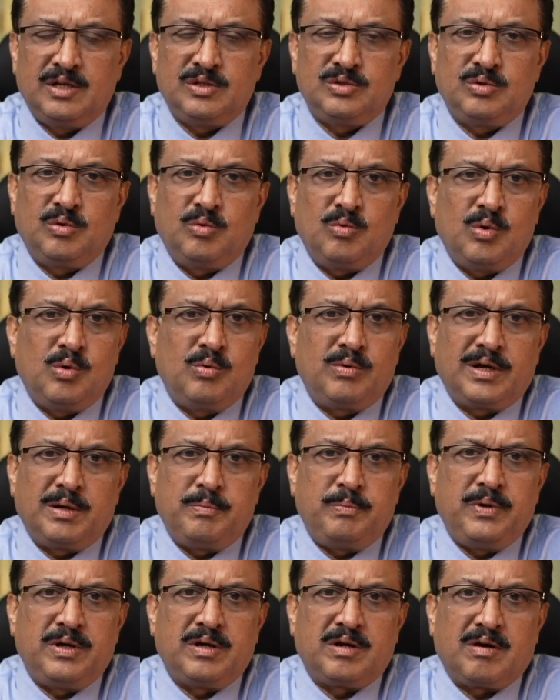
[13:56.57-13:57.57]
So over a
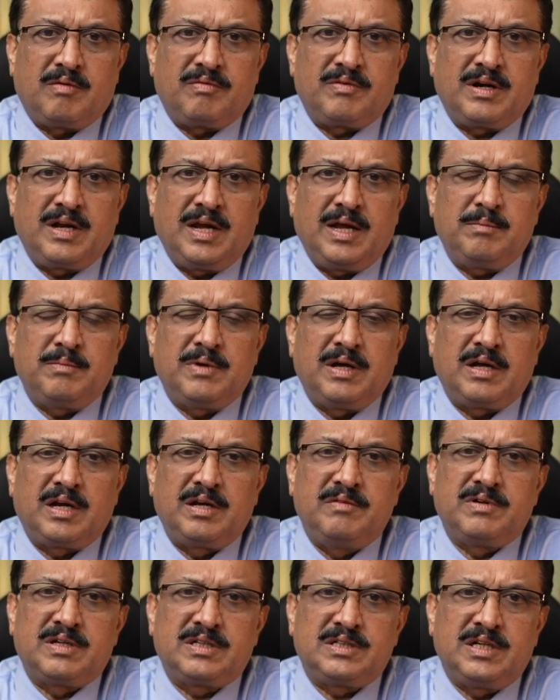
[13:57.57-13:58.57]
period of time,
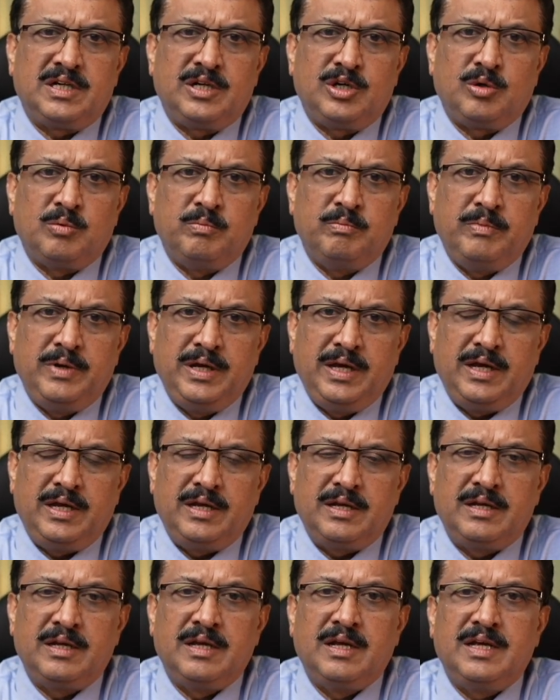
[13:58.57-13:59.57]
reversion to
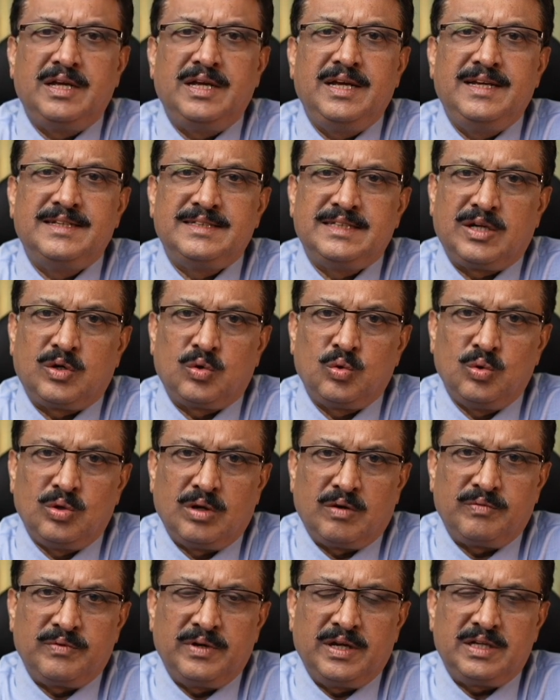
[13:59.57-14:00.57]
mean is a rule
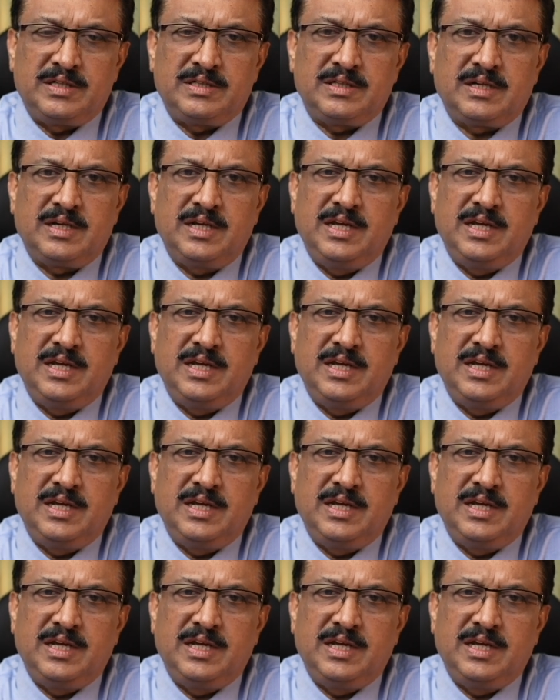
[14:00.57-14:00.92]
of nature.